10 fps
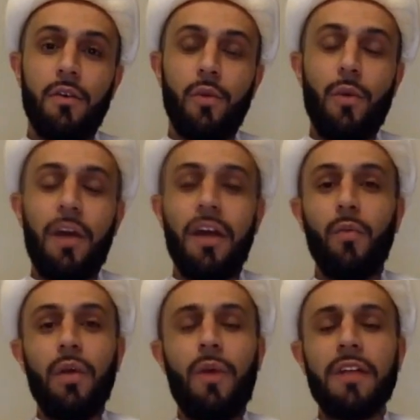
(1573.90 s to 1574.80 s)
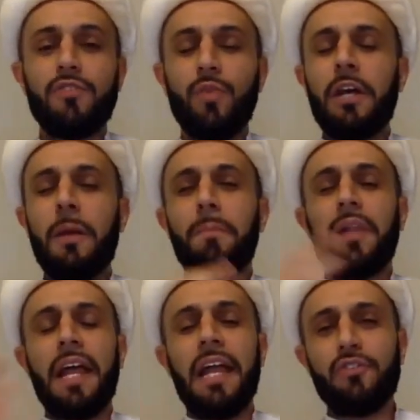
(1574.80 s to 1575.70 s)
we want we want we
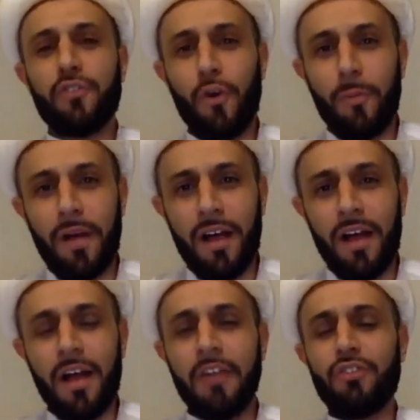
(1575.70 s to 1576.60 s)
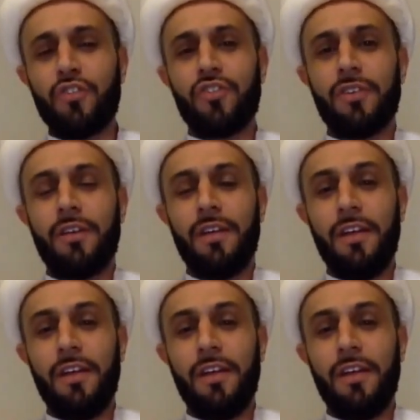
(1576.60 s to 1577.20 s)
complain so much